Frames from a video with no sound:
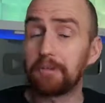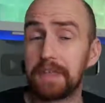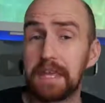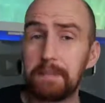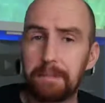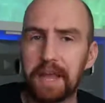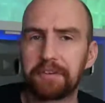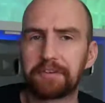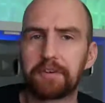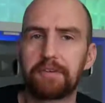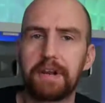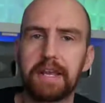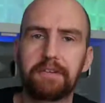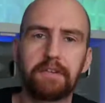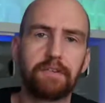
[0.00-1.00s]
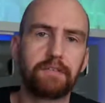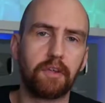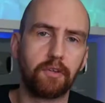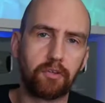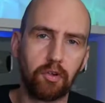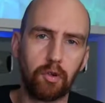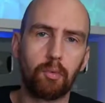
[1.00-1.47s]
the best creators
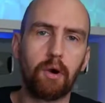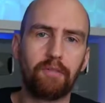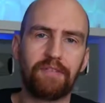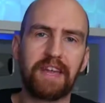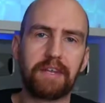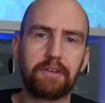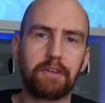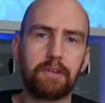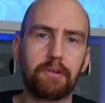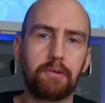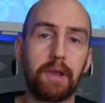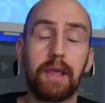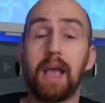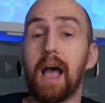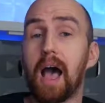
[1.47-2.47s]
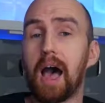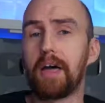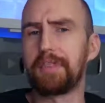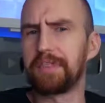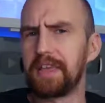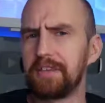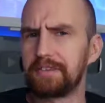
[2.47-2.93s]
do what they do are
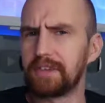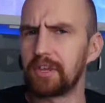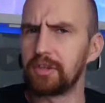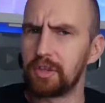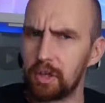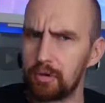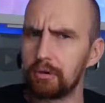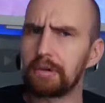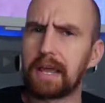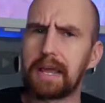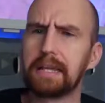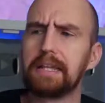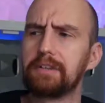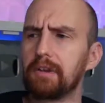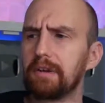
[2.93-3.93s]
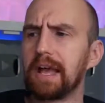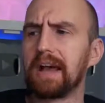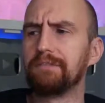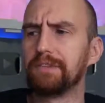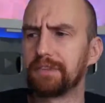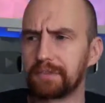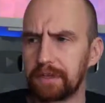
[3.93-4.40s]
things that you likely don't
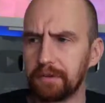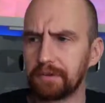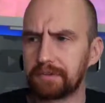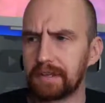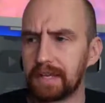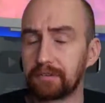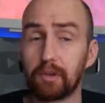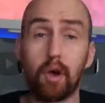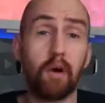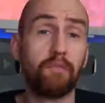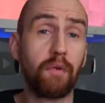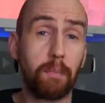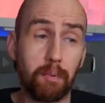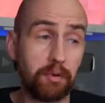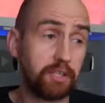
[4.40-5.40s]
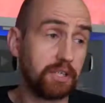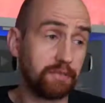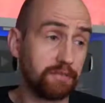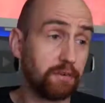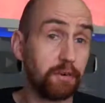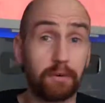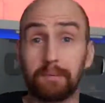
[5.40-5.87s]
have the skill sets or the budget
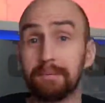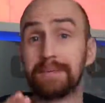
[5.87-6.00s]
for